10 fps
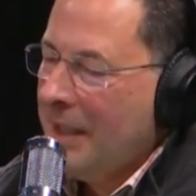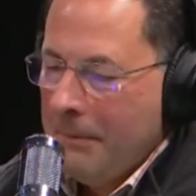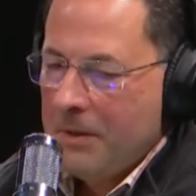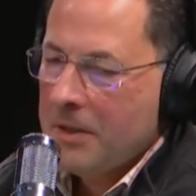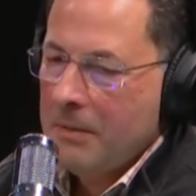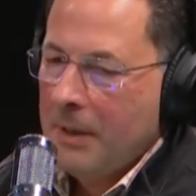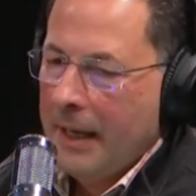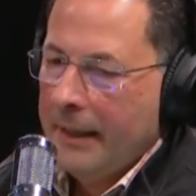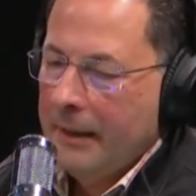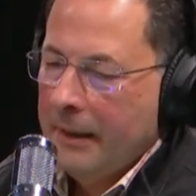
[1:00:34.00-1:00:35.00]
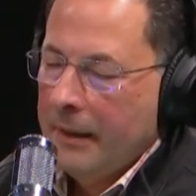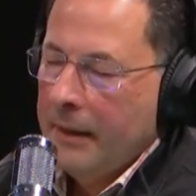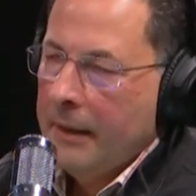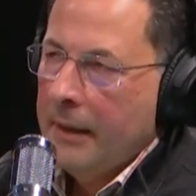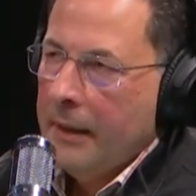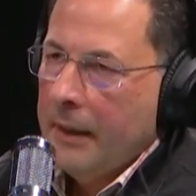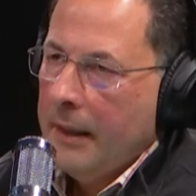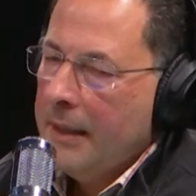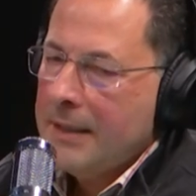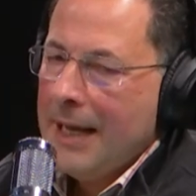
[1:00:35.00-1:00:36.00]
Keep this in mind.
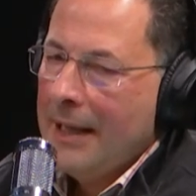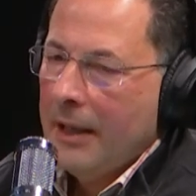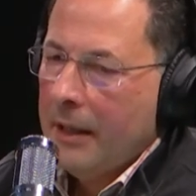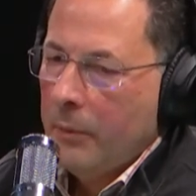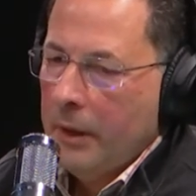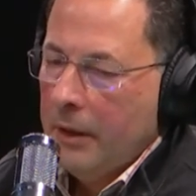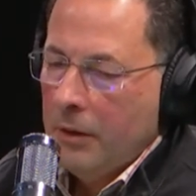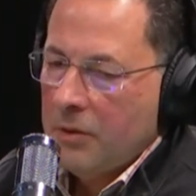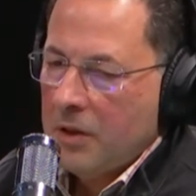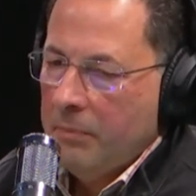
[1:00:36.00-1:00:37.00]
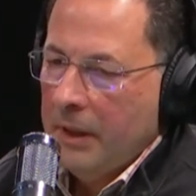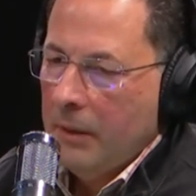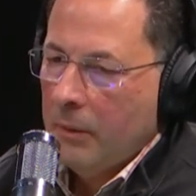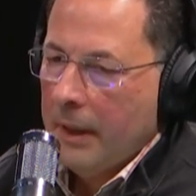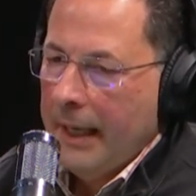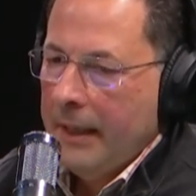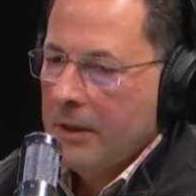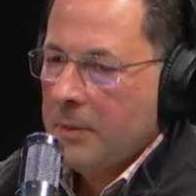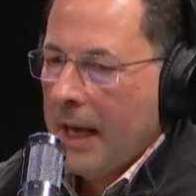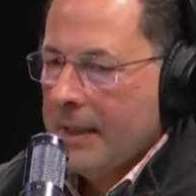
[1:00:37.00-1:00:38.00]
It's not like it used to be where, hey,
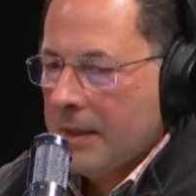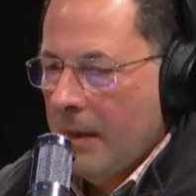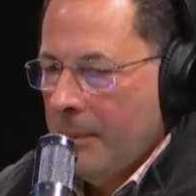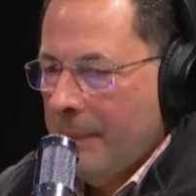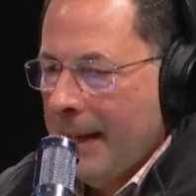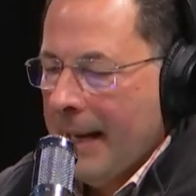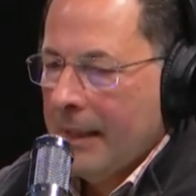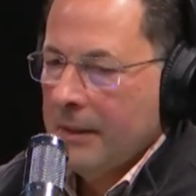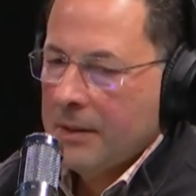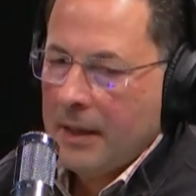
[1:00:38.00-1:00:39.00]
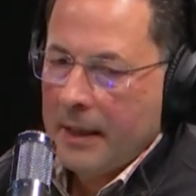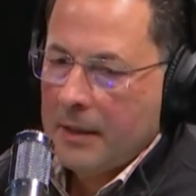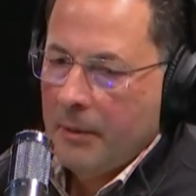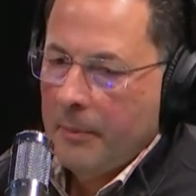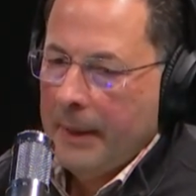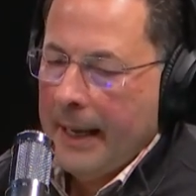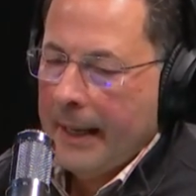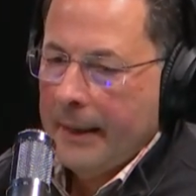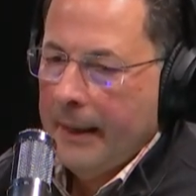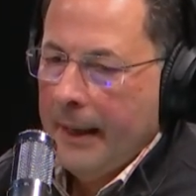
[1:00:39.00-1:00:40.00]
this guy's coming back and this guy's coming
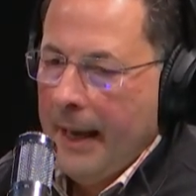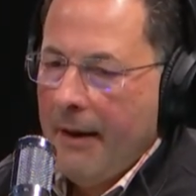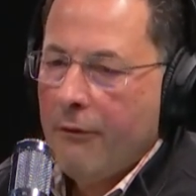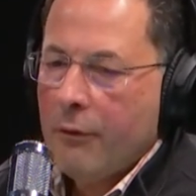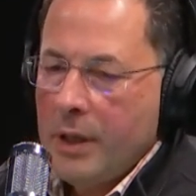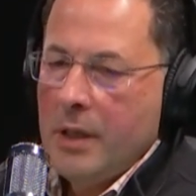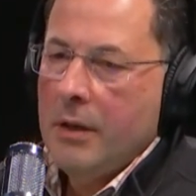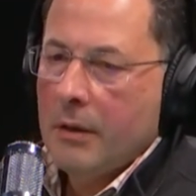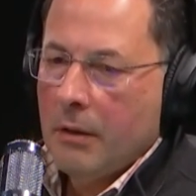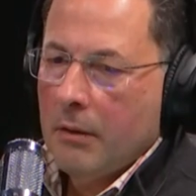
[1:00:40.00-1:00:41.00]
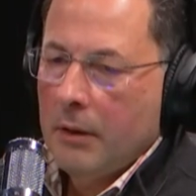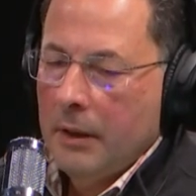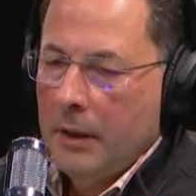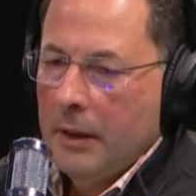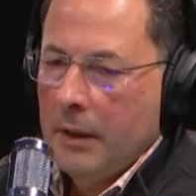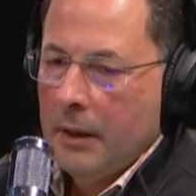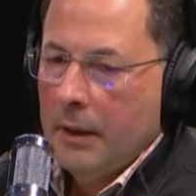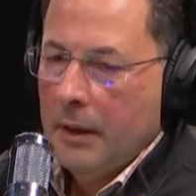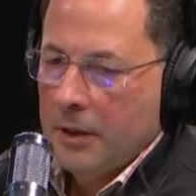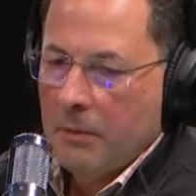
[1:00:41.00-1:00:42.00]
back. Every year
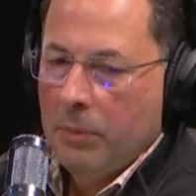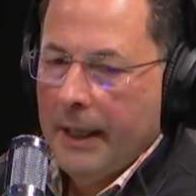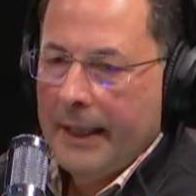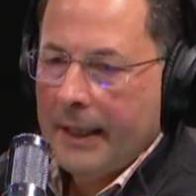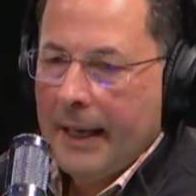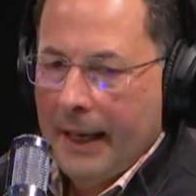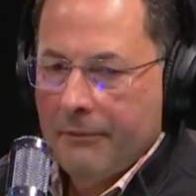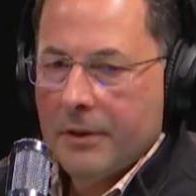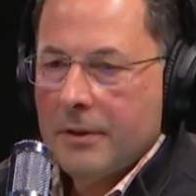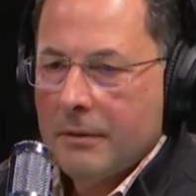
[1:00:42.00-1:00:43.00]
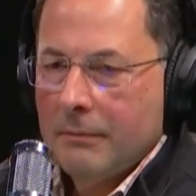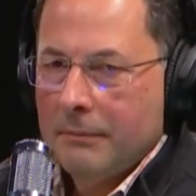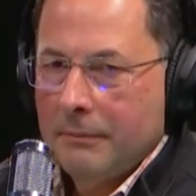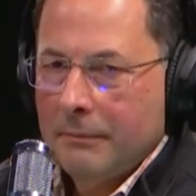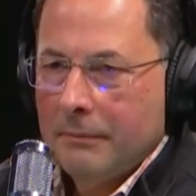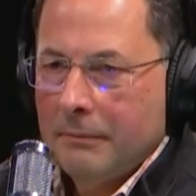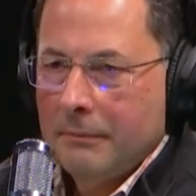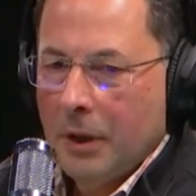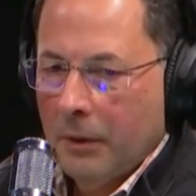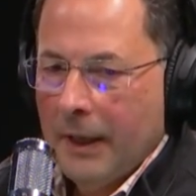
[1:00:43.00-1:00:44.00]
is a blank canvas,
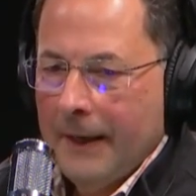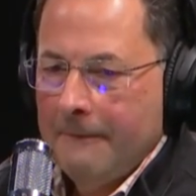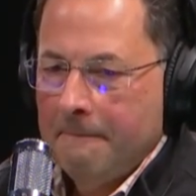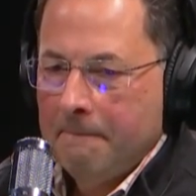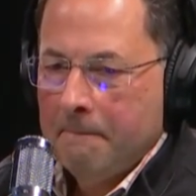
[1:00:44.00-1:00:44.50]
okay?